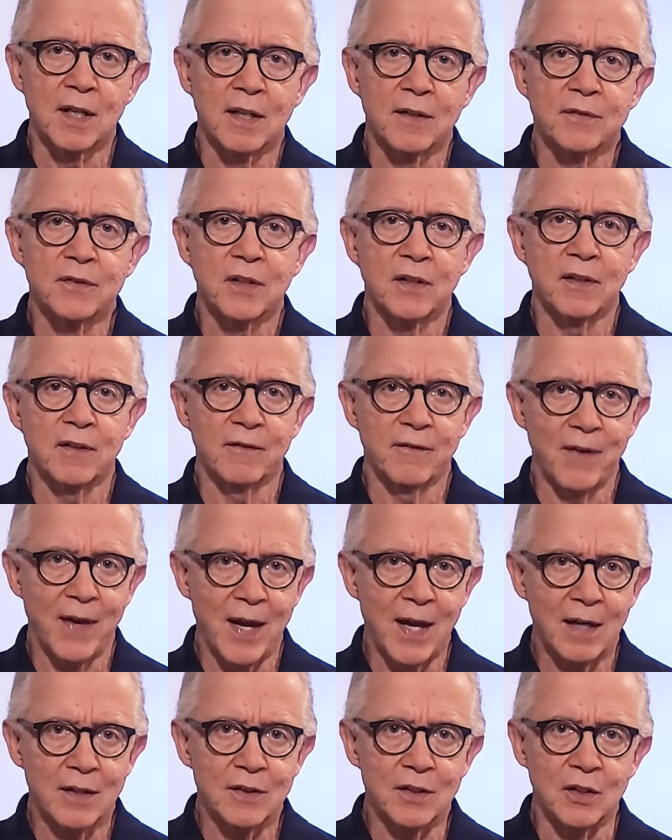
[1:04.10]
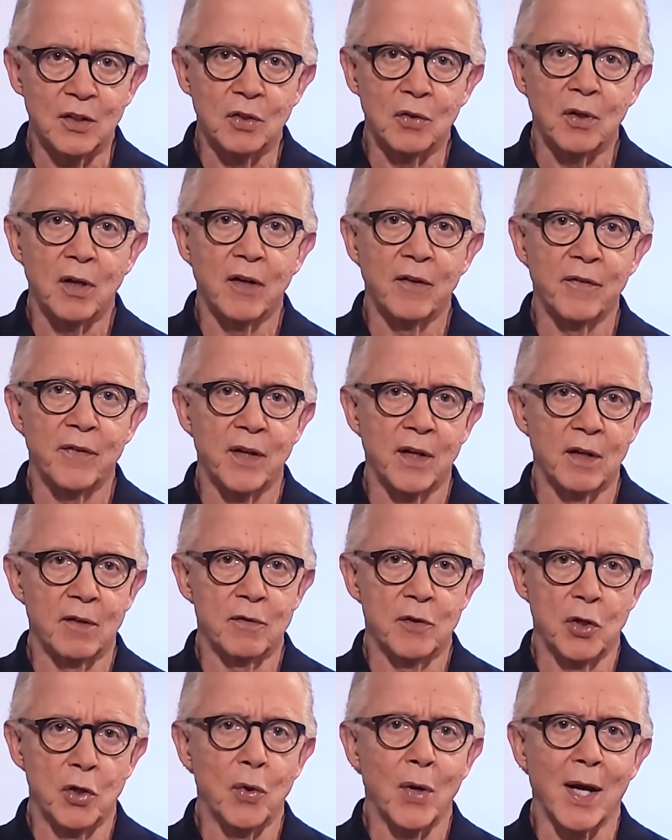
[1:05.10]
of the value of their
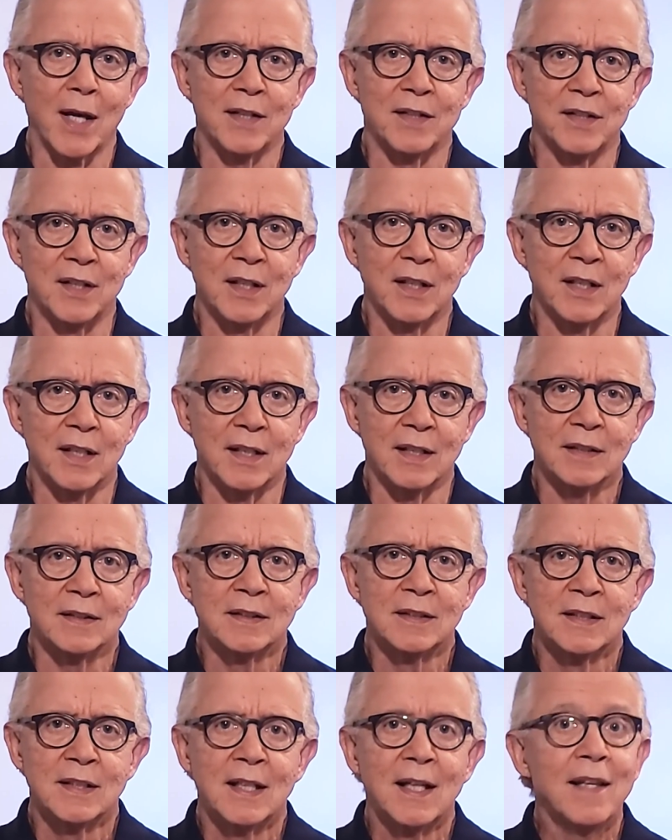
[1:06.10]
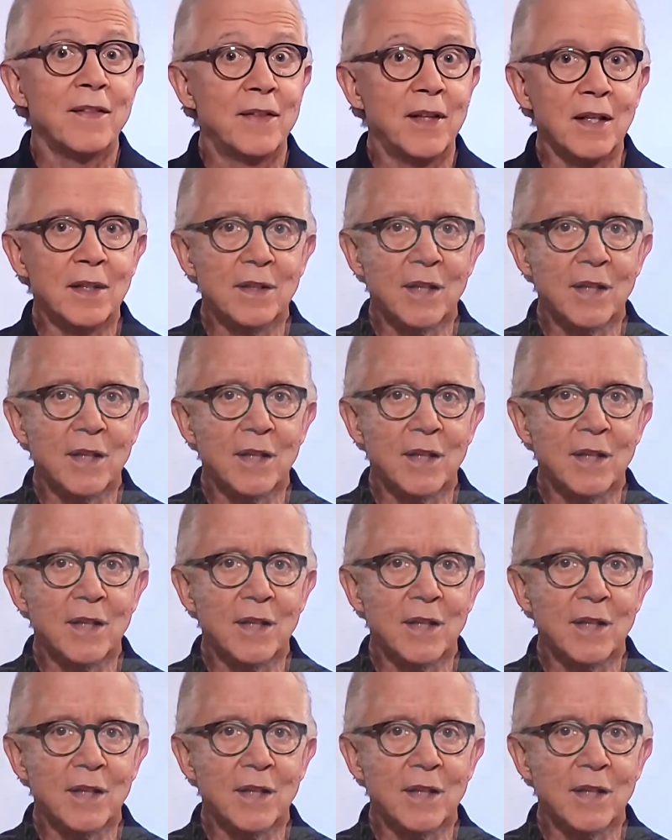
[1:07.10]
new idea, then they